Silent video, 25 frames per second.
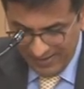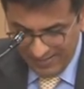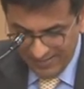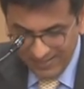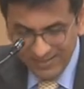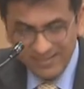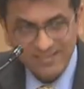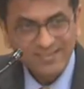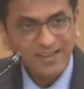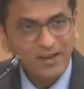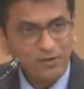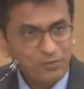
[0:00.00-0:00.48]

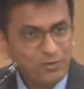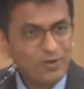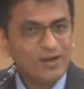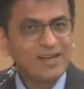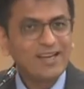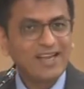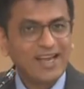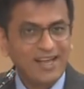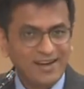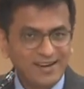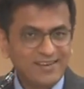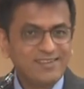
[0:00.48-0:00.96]
The central
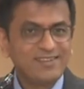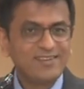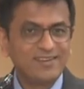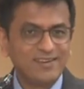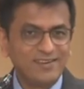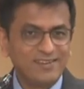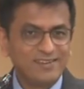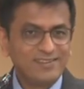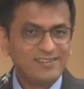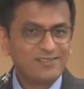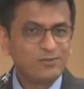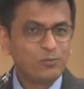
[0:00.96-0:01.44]

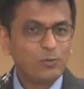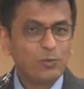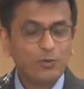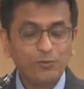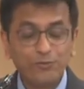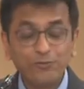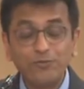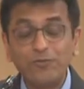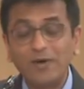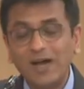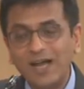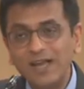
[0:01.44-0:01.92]
characters were
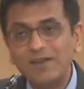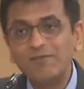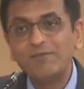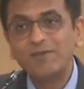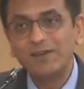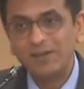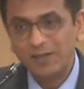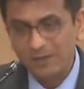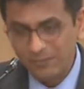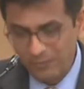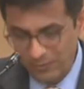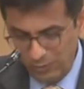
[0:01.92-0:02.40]
five
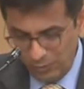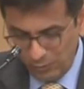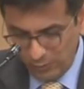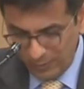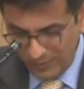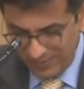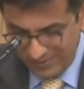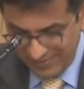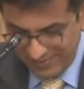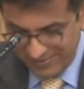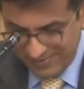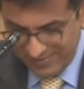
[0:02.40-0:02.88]

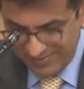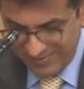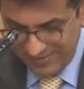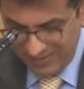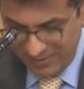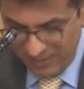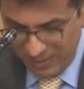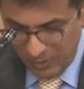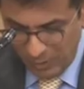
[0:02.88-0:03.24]
individuals